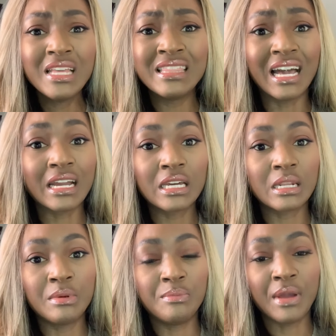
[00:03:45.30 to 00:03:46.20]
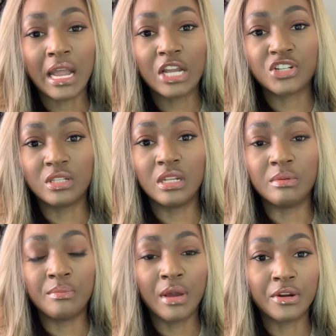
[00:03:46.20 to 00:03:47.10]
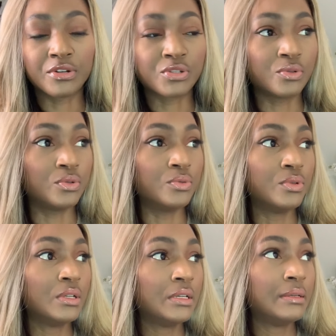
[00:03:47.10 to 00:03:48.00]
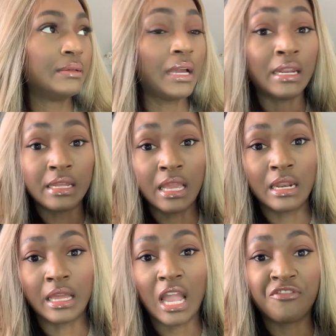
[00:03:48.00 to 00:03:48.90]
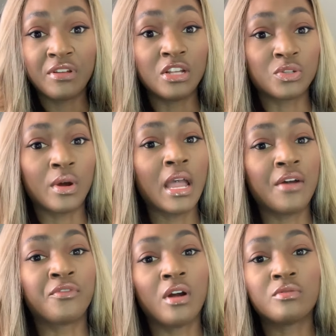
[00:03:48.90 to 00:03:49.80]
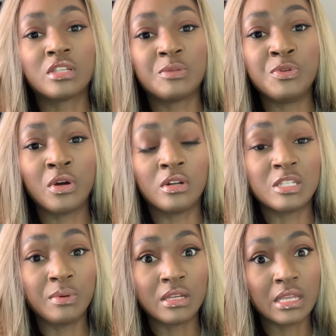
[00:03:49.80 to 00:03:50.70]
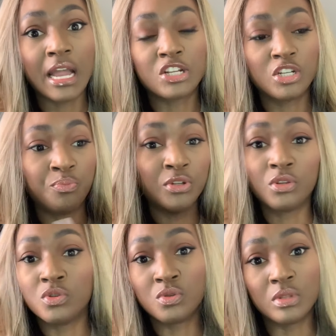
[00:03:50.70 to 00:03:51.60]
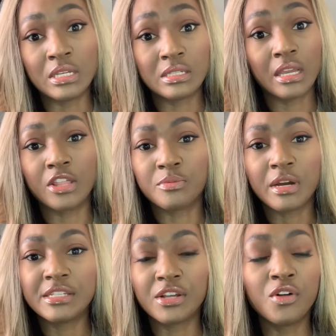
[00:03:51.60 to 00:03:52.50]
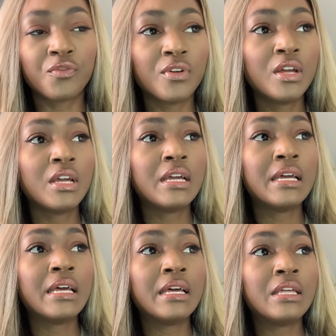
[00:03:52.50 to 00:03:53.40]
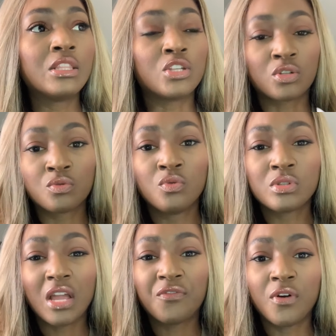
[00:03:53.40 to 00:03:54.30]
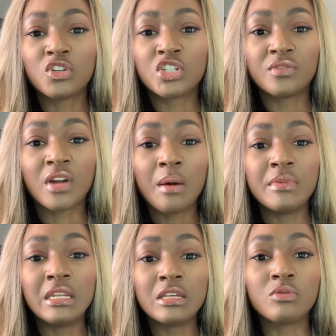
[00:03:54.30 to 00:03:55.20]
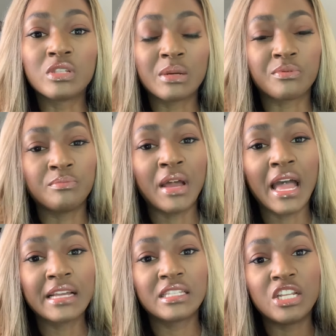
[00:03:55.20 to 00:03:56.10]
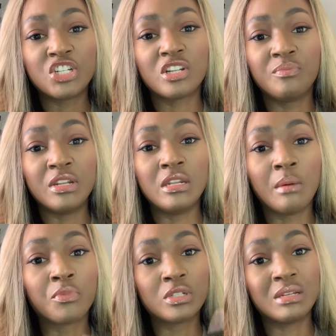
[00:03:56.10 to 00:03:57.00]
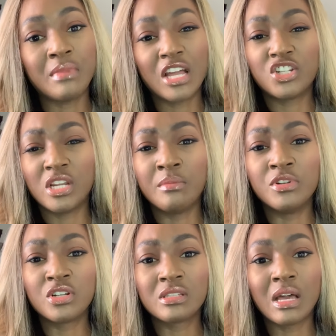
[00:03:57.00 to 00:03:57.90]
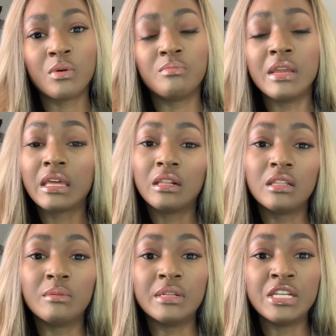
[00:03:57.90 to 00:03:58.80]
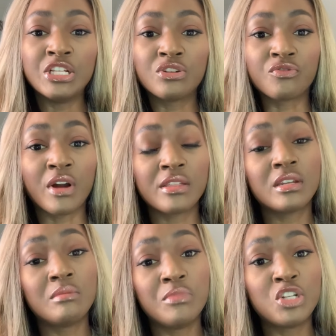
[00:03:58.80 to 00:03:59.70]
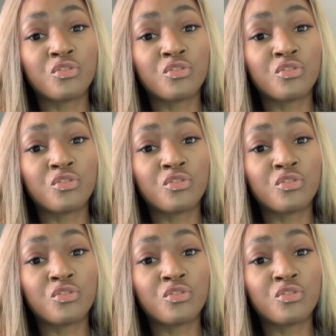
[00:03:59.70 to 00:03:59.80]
that could have been packaged a little bit better. So, and again, like I feel as though I have grounds to speak on this because I actually put those two things together myself. The screws I felt should have come in little separate bags and they should have been numbered to match the images. That would make it a little bit easier rather than me